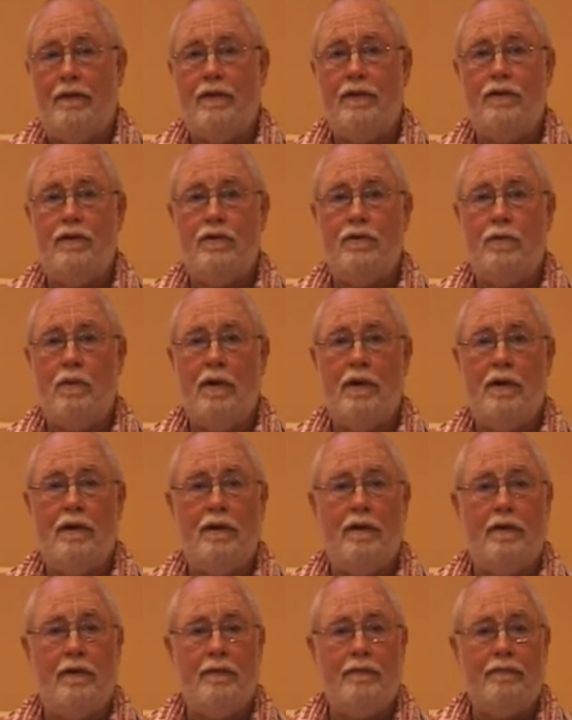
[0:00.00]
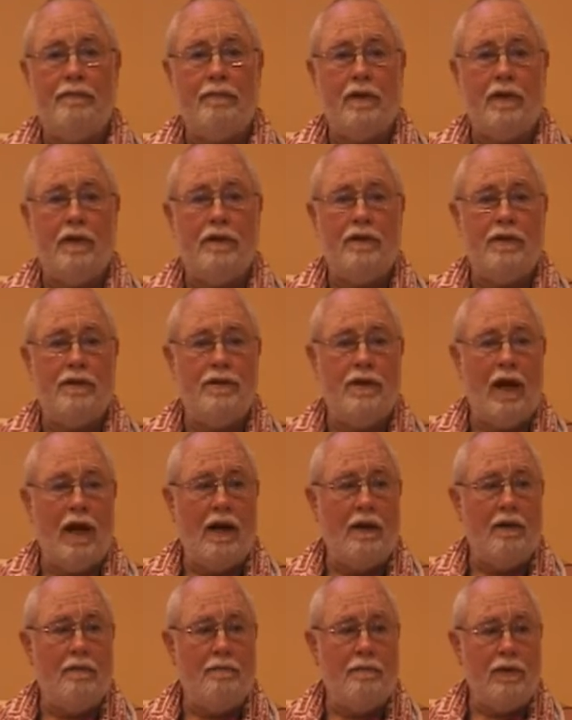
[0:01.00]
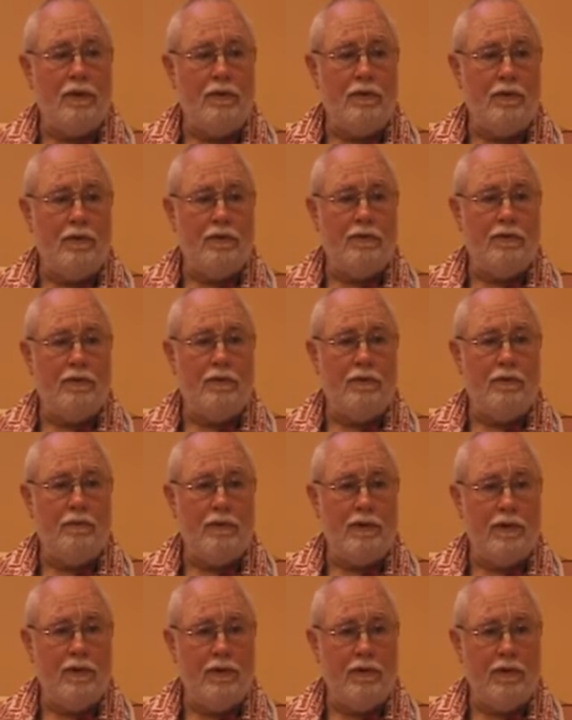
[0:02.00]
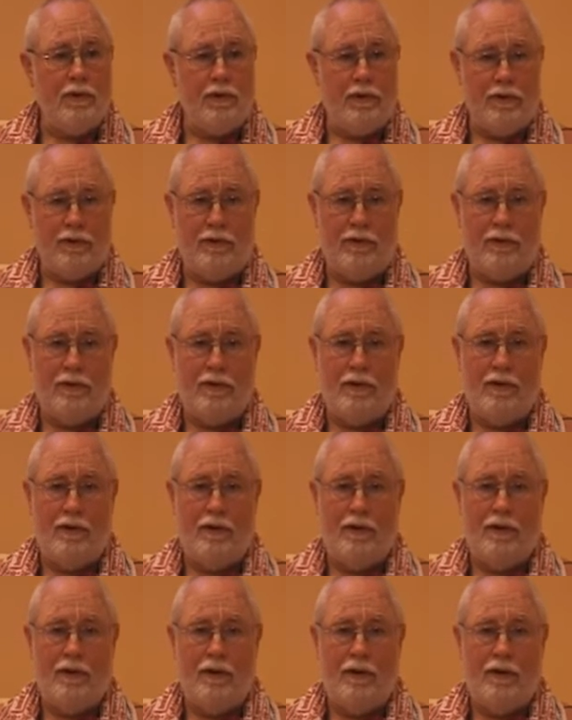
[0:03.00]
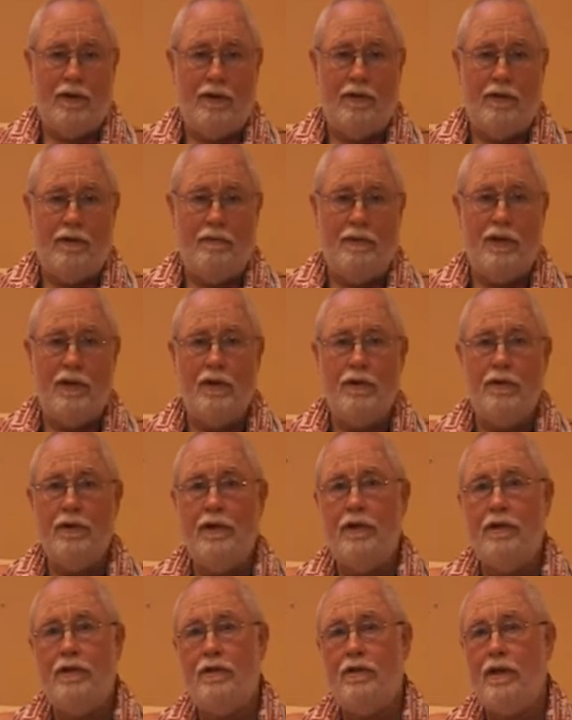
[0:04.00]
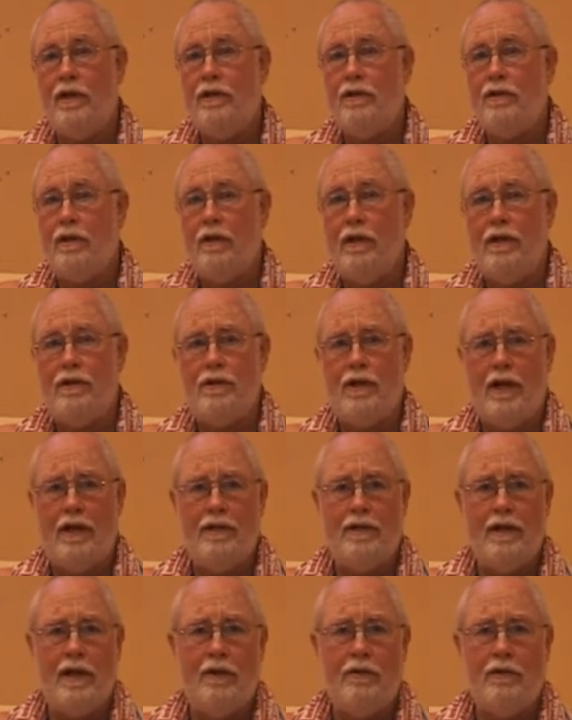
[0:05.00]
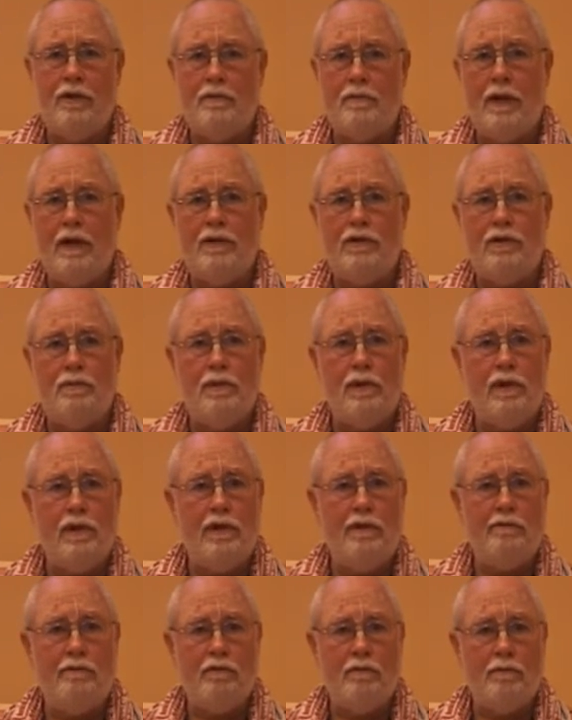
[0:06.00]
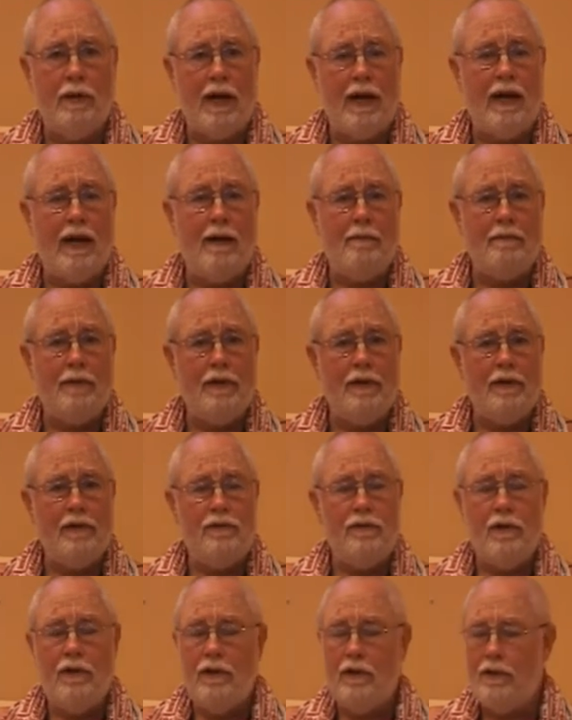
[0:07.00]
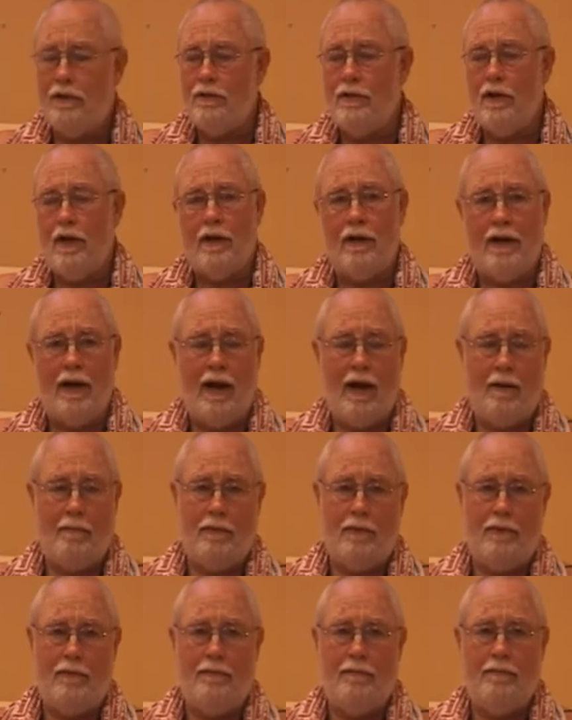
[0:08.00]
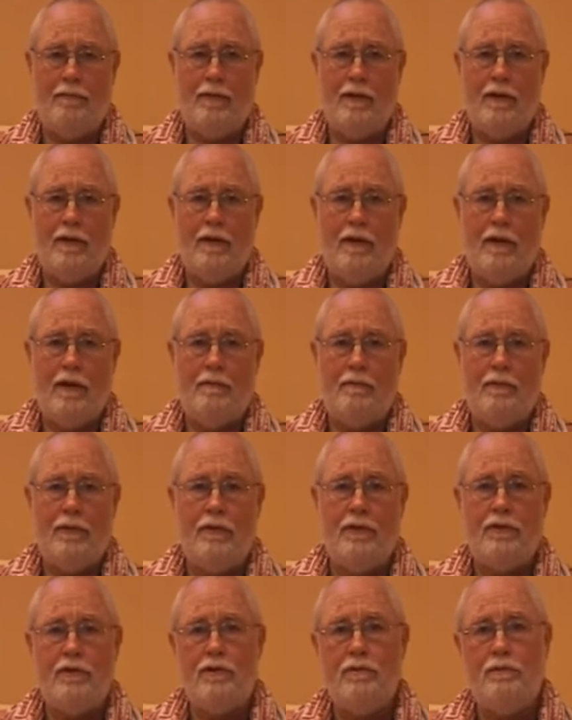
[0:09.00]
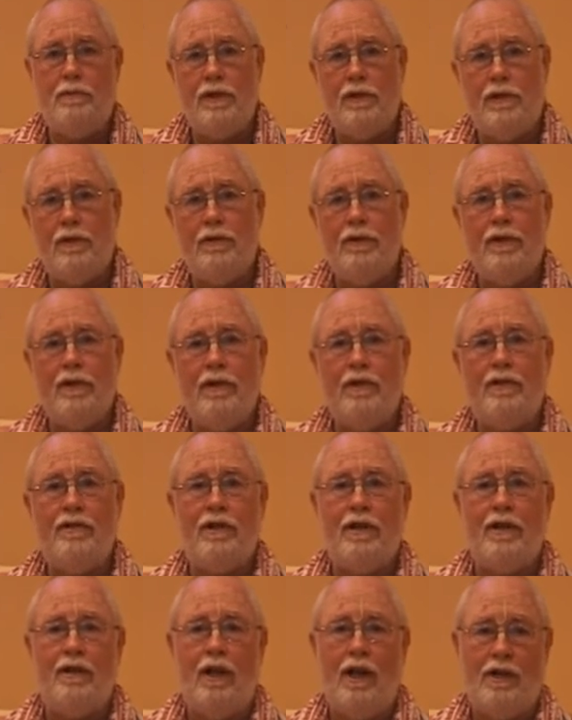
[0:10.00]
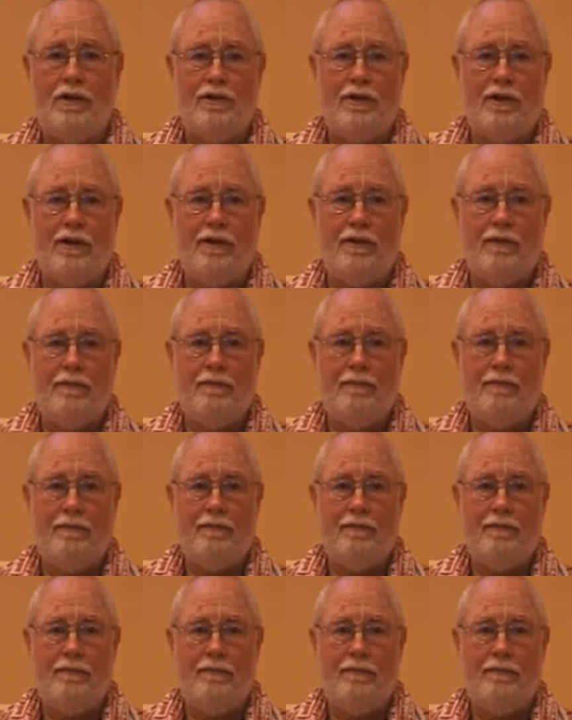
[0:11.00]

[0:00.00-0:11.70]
This is what does not compute to the materialist. The materialist thinks, unless I take responsibility for my happiness, it's not going to happen. But this is materialistic logic.